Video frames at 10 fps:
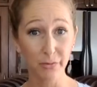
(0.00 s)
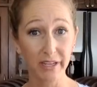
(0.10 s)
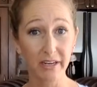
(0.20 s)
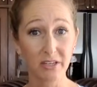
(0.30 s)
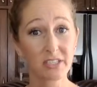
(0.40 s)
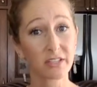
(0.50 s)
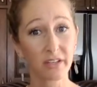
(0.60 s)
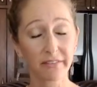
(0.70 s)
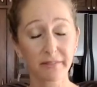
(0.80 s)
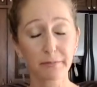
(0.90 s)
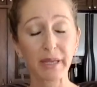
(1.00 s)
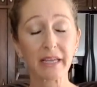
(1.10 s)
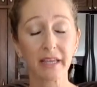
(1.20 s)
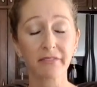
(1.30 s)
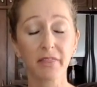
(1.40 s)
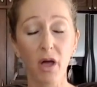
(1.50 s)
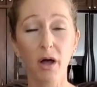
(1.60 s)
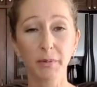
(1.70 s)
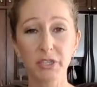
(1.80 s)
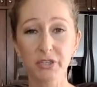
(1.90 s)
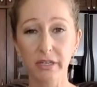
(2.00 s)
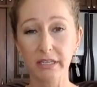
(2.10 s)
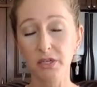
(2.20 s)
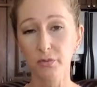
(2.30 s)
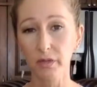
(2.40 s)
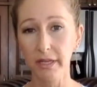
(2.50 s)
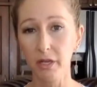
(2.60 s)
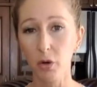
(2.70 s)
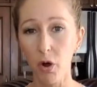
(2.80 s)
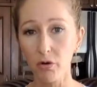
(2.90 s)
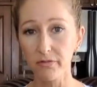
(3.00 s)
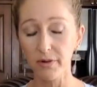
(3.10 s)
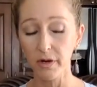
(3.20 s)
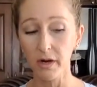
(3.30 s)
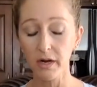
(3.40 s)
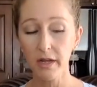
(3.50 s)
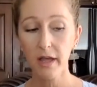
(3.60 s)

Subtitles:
We are still being given the opportunity to really go over